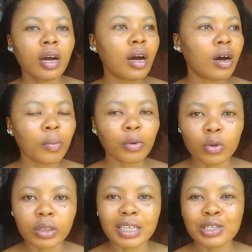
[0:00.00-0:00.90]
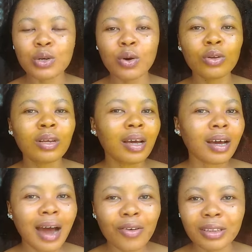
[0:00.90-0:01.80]
glutathione,
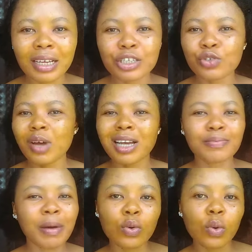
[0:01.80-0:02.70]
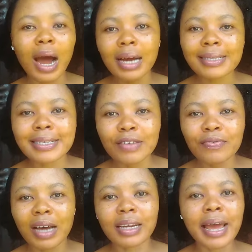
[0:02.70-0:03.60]
carrot extract, active
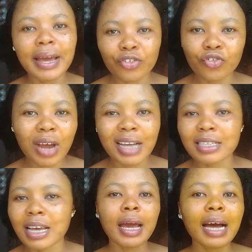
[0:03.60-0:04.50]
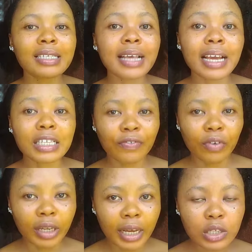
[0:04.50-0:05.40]
and extract. It has
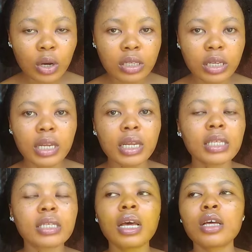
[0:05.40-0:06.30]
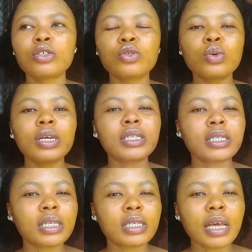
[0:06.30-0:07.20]
exfoliators in it, so it
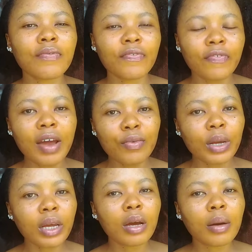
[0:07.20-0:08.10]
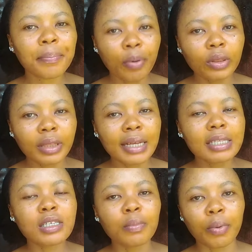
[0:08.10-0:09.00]
is a very
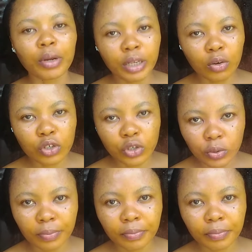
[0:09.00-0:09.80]
potent body lotion.